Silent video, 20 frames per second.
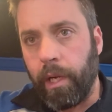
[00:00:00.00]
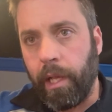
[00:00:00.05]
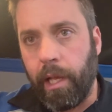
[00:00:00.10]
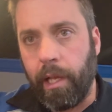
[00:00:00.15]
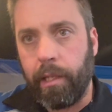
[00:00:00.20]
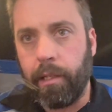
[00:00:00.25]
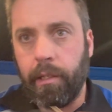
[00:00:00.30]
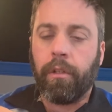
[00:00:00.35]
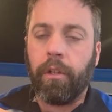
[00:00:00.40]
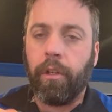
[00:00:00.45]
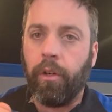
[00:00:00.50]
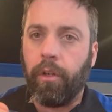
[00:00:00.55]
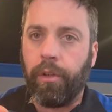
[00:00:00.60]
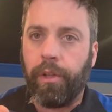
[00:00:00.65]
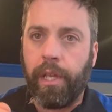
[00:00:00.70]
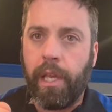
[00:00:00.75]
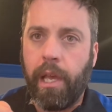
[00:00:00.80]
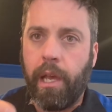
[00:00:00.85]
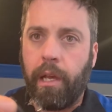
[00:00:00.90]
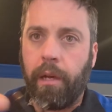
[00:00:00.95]
end can go to
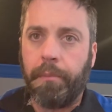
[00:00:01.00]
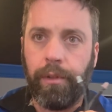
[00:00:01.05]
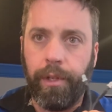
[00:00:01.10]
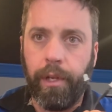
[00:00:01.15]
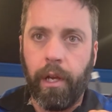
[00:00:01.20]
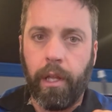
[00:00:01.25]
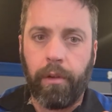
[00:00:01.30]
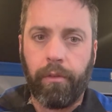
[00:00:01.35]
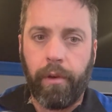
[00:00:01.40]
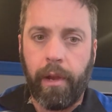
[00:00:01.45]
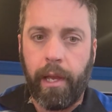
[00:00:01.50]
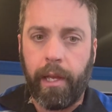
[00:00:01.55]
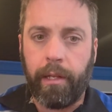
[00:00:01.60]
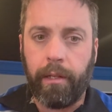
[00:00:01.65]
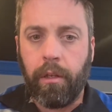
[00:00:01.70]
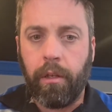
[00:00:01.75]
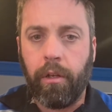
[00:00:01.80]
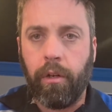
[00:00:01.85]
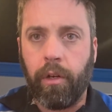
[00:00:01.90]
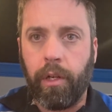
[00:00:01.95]
the amp, the other
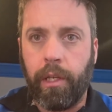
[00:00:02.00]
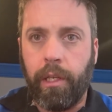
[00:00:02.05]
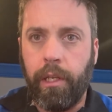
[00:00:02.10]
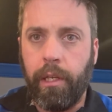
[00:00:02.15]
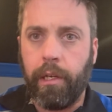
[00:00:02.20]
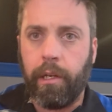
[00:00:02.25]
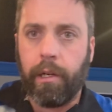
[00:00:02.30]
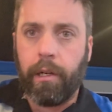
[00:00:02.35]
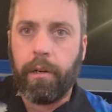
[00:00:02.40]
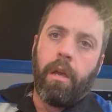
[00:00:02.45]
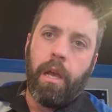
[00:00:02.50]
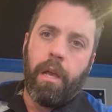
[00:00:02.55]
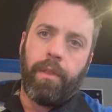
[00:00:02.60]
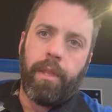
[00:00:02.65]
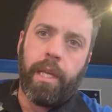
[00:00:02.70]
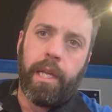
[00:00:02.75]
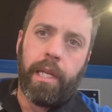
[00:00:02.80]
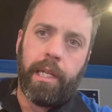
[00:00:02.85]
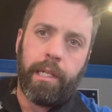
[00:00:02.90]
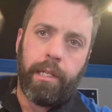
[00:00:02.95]
end go to here, and
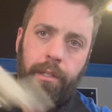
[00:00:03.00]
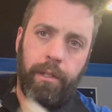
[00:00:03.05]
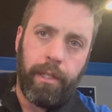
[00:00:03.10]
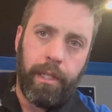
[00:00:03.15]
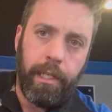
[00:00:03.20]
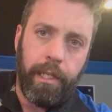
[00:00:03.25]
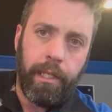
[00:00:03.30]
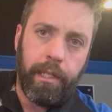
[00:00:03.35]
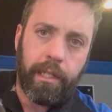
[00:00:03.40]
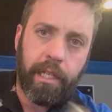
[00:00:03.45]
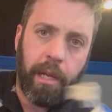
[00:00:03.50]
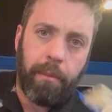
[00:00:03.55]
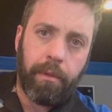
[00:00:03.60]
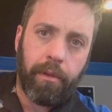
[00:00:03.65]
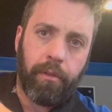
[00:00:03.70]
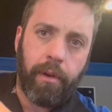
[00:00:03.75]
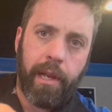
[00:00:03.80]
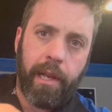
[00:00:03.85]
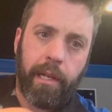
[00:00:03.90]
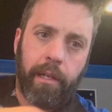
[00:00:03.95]
then these come
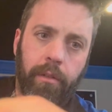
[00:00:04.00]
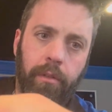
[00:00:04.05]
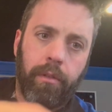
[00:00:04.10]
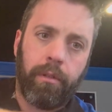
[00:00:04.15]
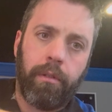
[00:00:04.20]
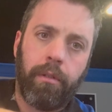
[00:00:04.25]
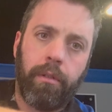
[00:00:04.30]
around